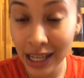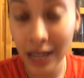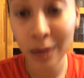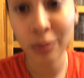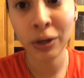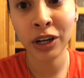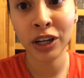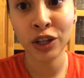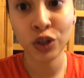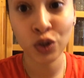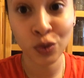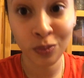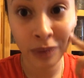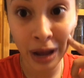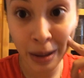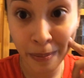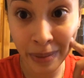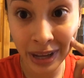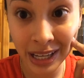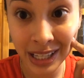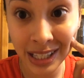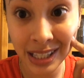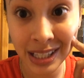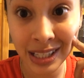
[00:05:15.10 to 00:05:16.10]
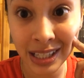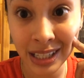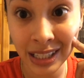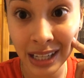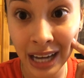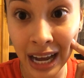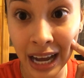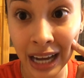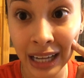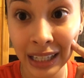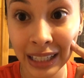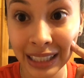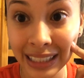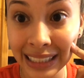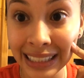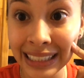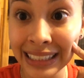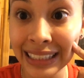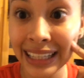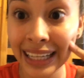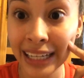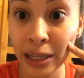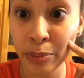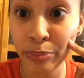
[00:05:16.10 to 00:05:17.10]
and I'm gonna do my best to not
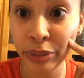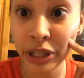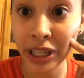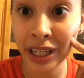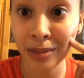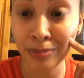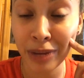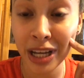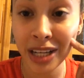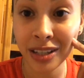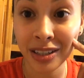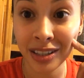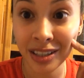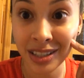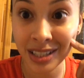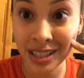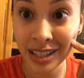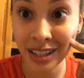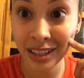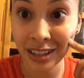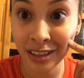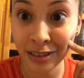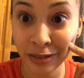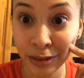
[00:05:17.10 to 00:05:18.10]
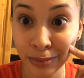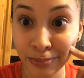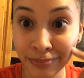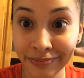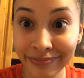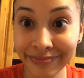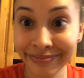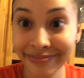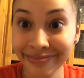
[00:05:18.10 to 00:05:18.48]
eat like a pig and make a gazillion of them.